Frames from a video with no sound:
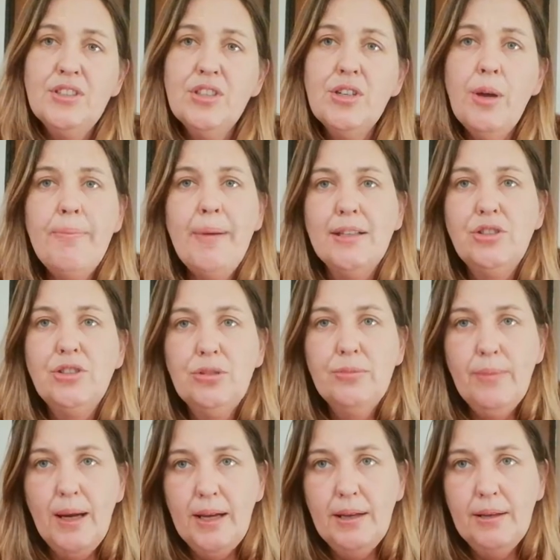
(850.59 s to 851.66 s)
just to go back
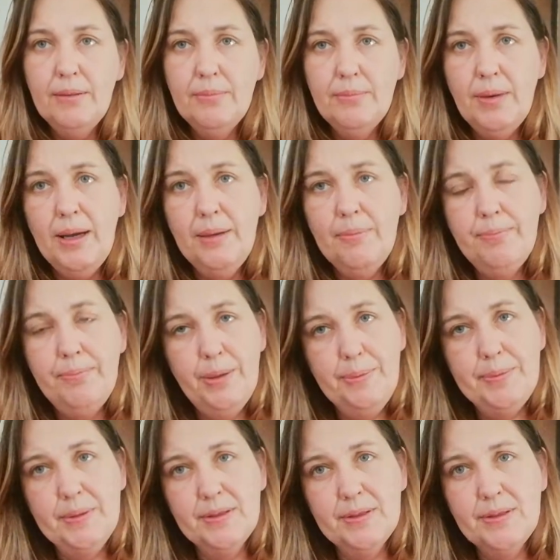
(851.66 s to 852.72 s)
to my
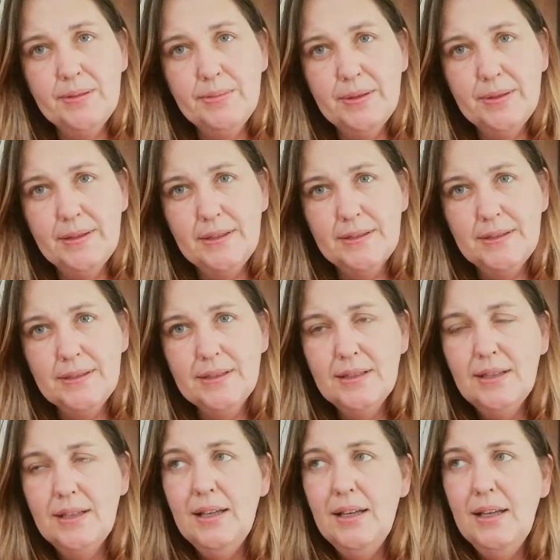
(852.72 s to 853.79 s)
purpose with this
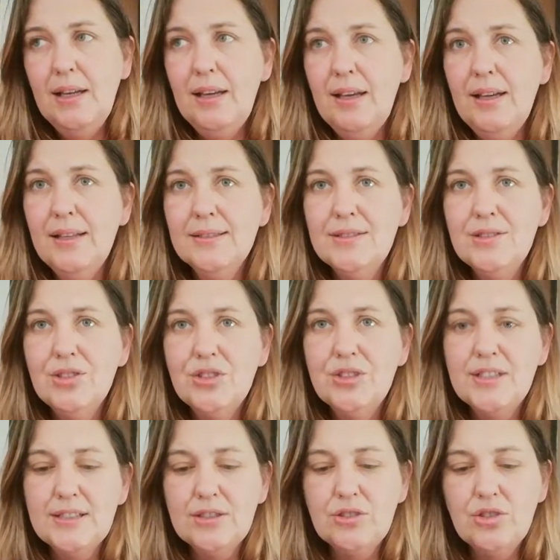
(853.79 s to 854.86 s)
is
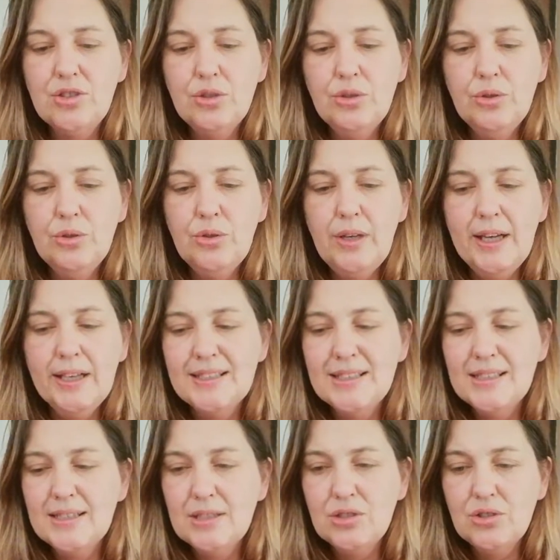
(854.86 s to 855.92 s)
just to
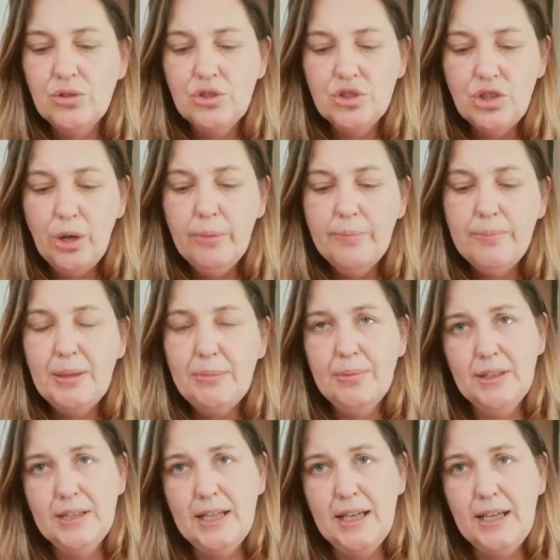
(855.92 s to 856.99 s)
show
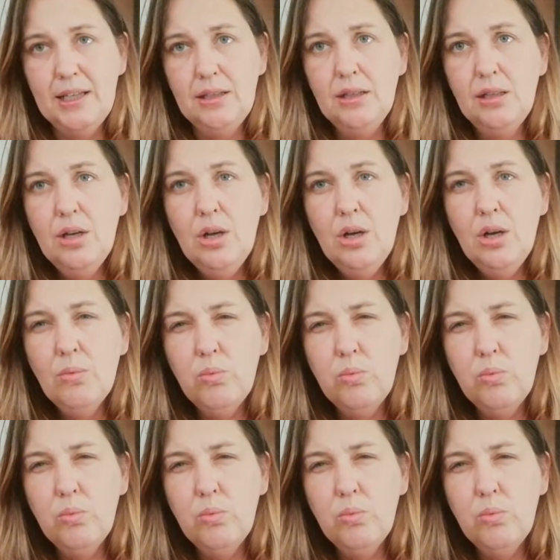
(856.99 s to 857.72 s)
people again